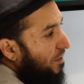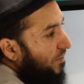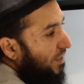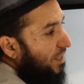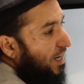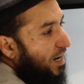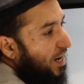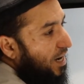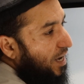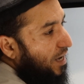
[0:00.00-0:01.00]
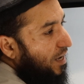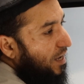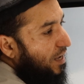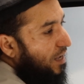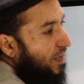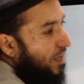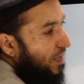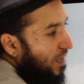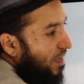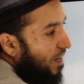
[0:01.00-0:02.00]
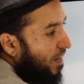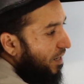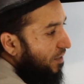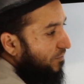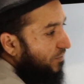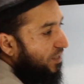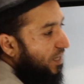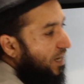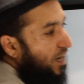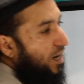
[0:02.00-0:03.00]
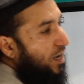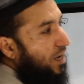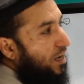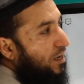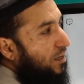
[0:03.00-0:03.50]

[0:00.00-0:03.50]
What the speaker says: Fatha. Ain Fatha.